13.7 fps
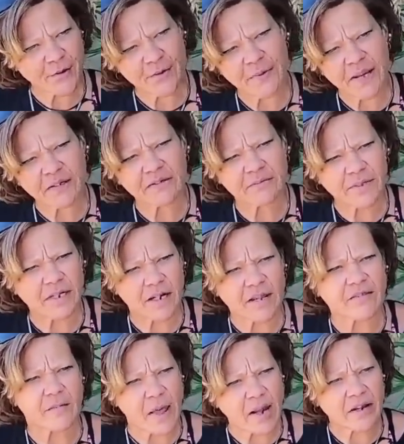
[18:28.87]
You know what I mean? Being
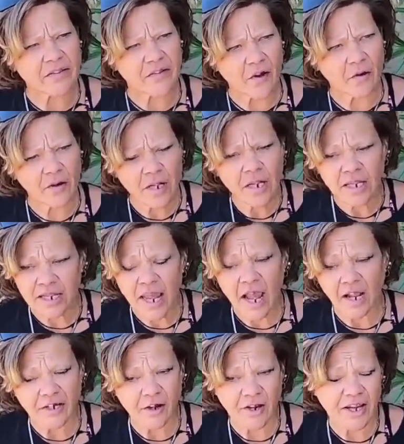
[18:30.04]
nice about it. So
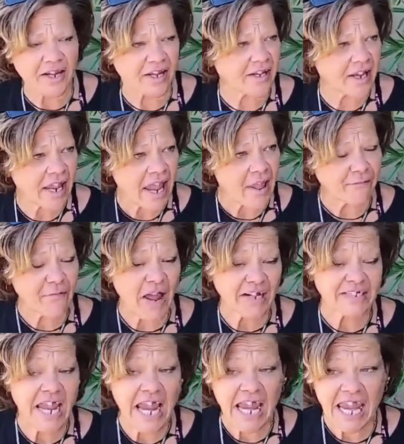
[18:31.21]
yeah, no. He, he in
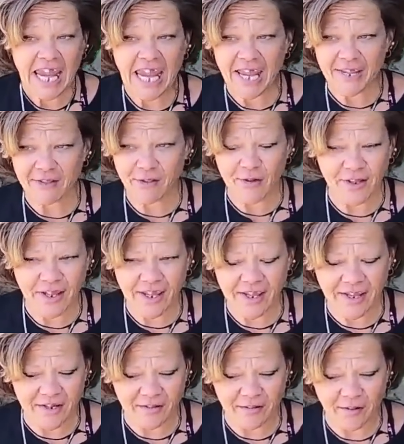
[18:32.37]
fact, he
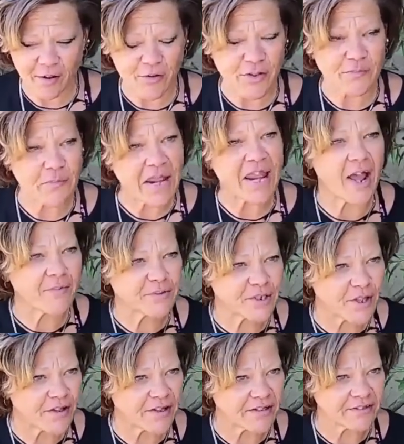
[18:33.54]
he loosened me up
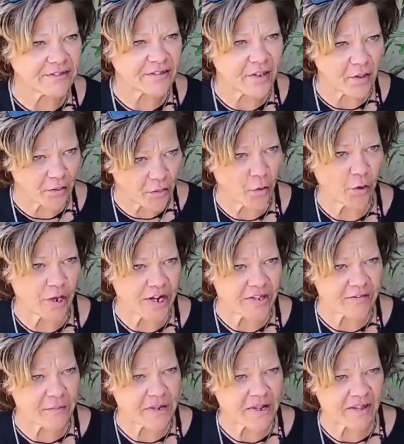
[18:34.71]
to the
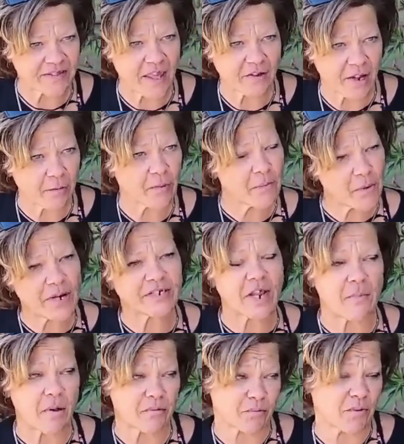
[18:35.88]
authorities because at, at one point in
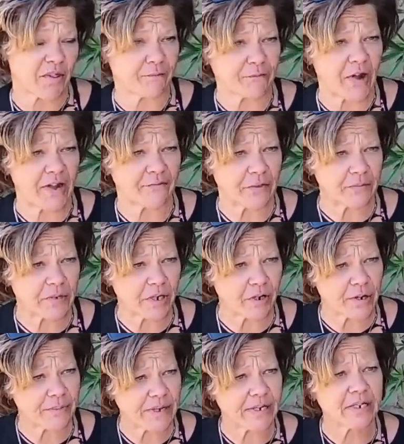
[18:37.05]
time I was really afraid of him. You know
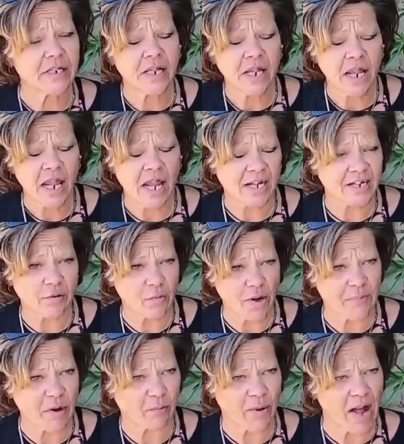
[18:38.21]
what I mean? And I didn't want
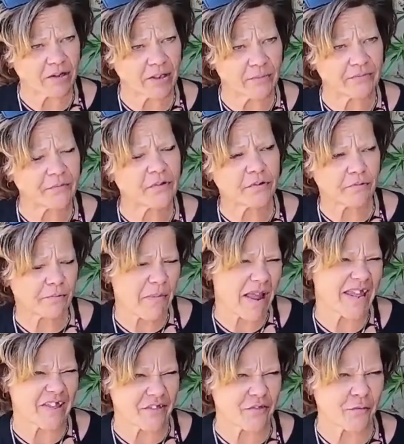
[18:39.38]
to be around him for my
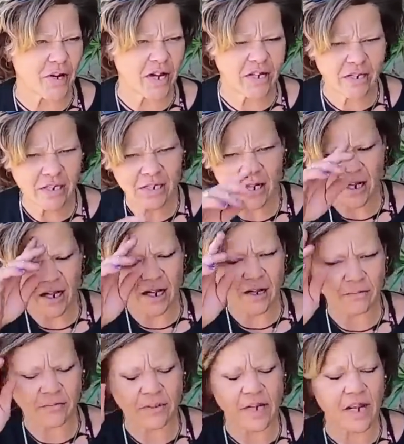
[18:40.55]
history.
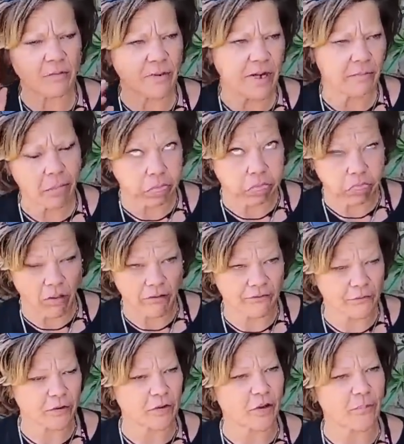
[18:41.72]
Um, kind of went
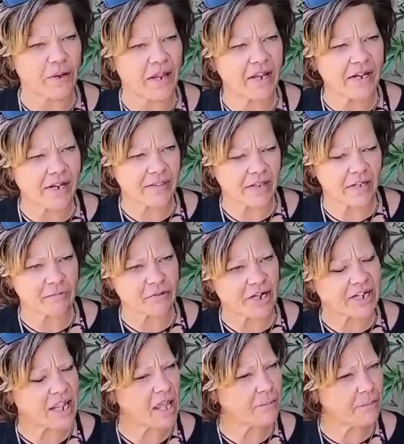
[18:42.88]
for a little bit, and then I'm
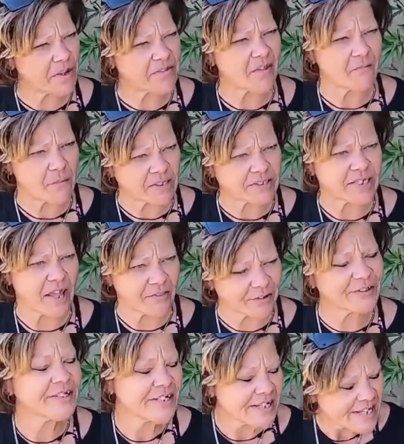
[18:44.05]
trying to get myself back together.